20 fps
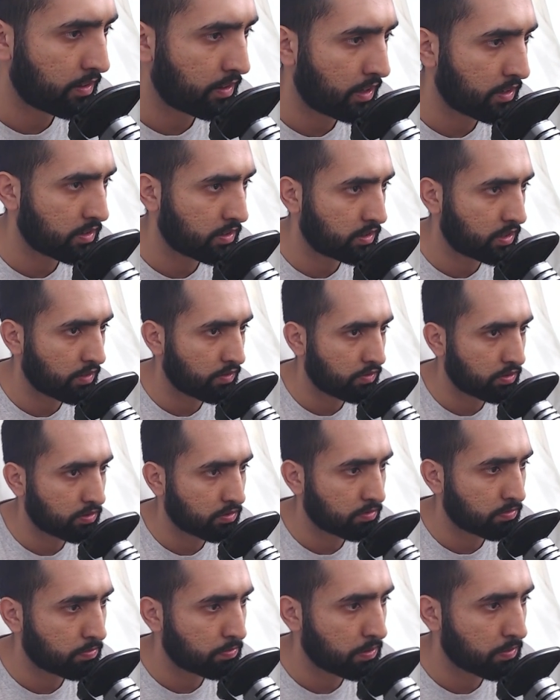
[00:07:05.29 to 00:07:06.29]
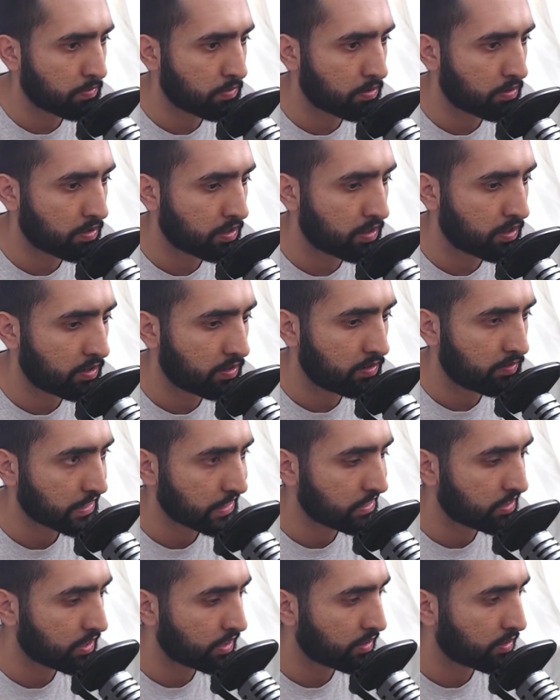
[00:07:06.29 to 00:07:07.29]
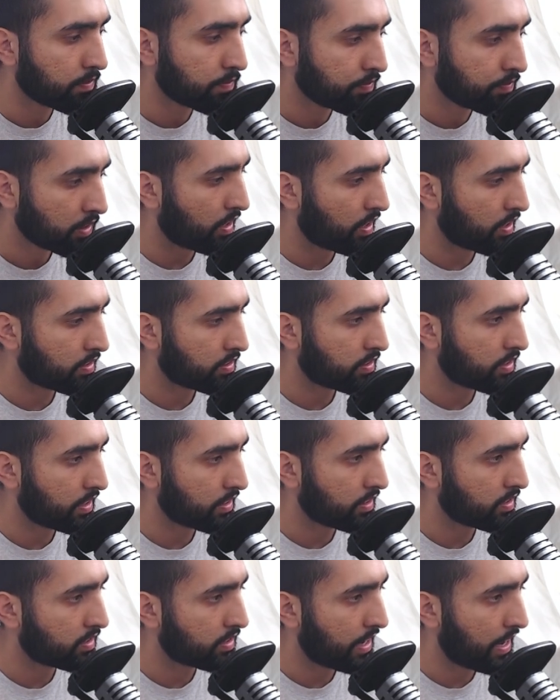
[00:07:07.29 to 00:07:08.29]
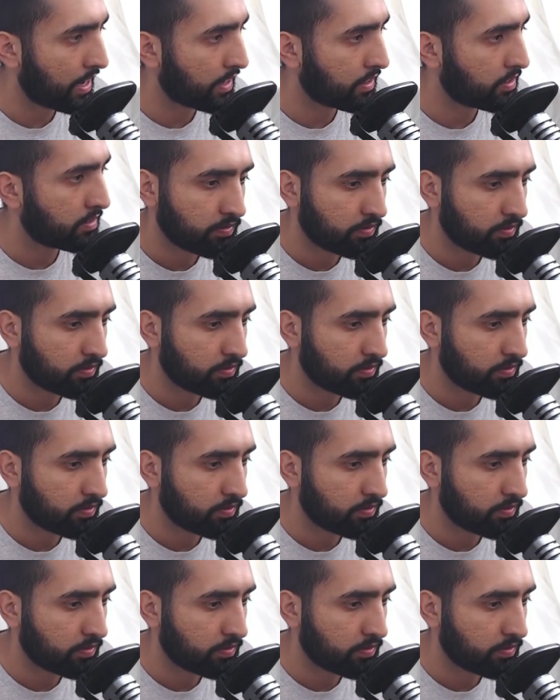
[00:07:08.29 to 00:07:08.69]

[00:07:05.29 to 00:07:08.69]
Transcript: That just gives you a bit more detail. And let's set this to add,